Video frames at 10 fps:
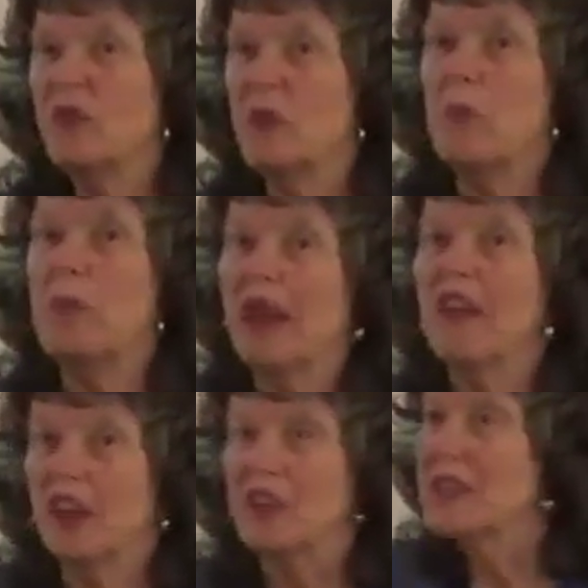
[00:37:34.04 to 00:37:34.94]

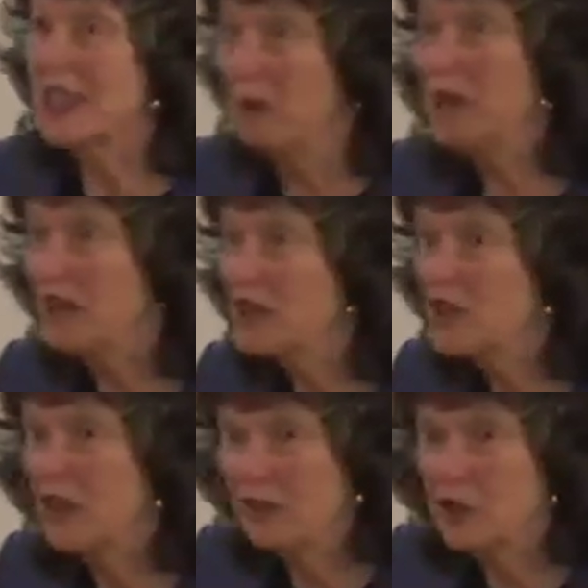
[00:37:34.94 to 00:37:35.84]
repellent image
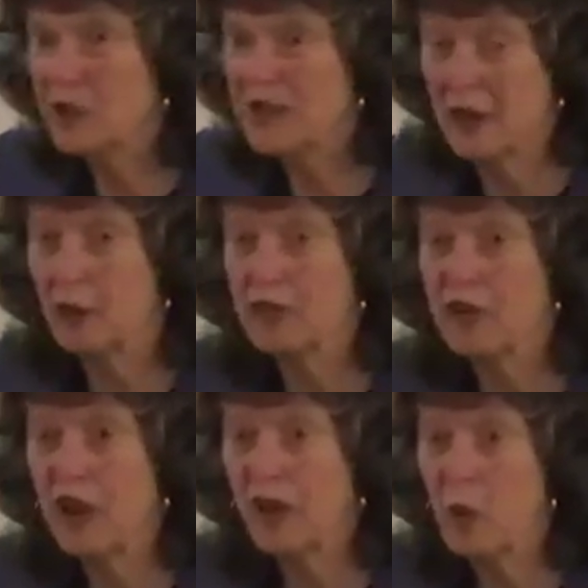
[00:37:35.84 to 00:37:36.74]
of yourself
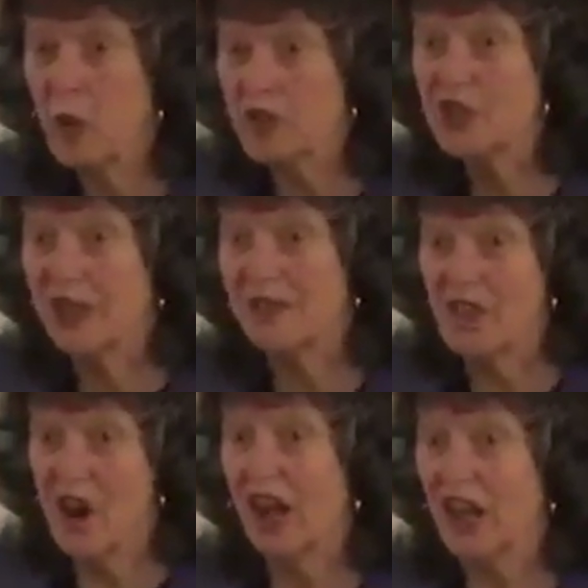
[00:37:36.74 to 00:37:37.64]
watching
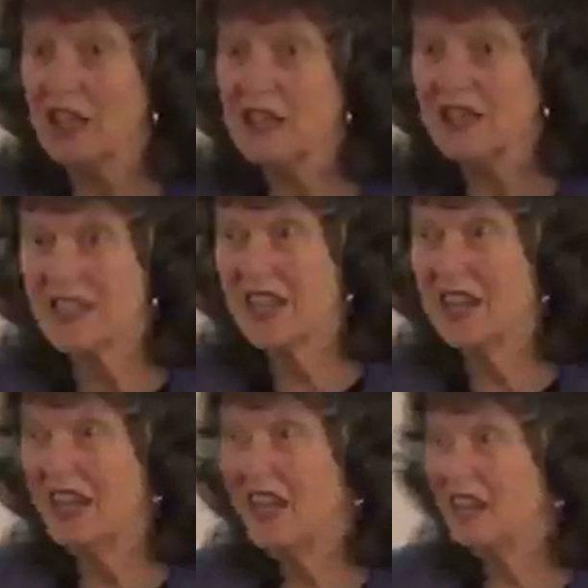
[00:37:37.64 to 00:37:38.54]
violence.
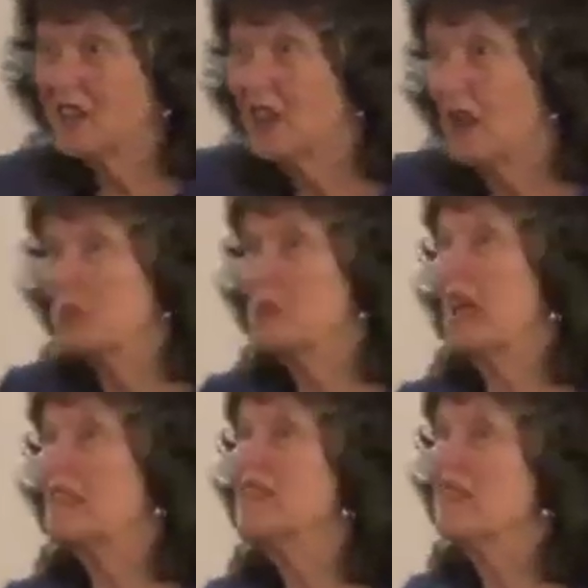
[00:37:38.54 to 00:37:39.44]
Which comes
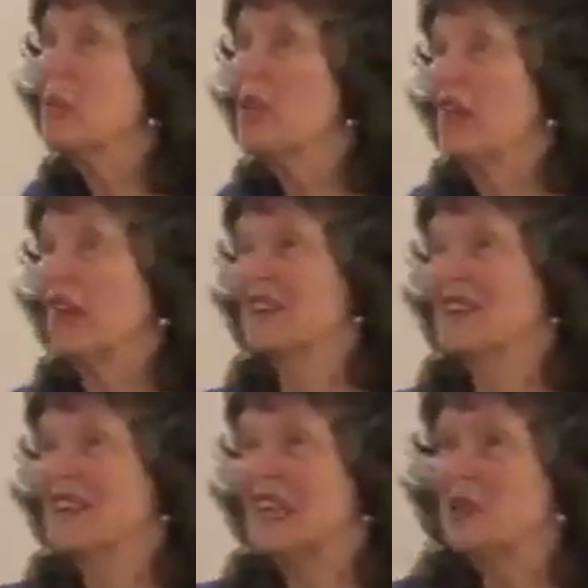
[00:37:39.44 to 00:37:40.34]
back to some of the things
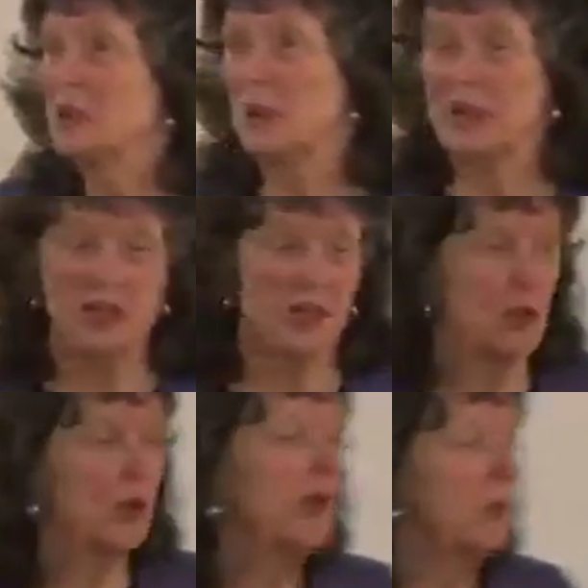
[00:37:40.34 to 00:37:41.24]
Sixt was
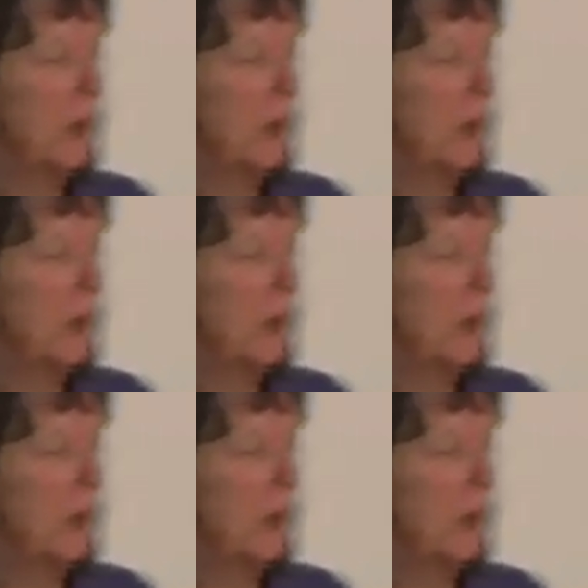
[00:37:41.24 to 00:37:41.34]
talking